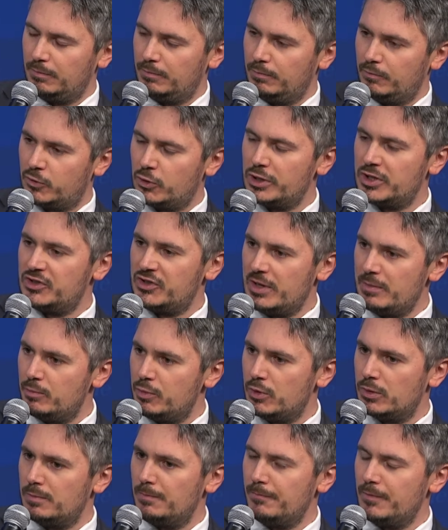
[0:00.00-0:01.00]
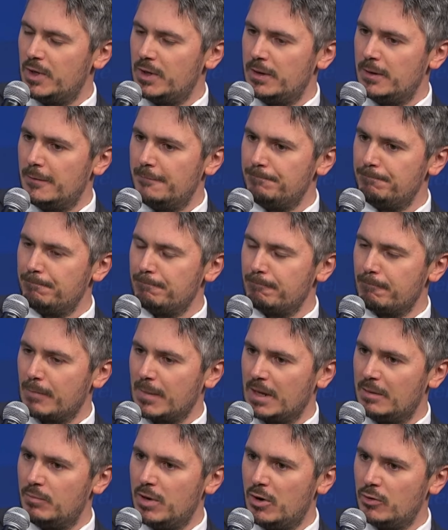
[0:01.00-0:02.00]
For example,
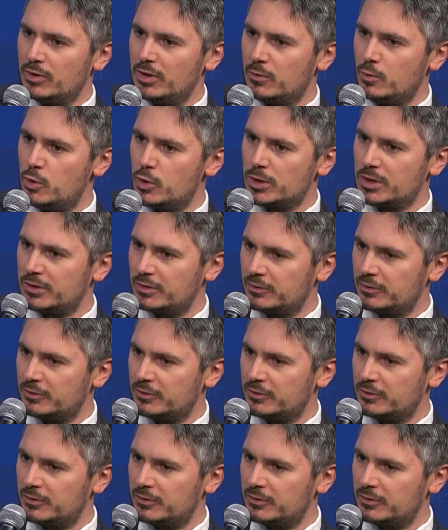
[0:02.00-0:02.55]
about a quarter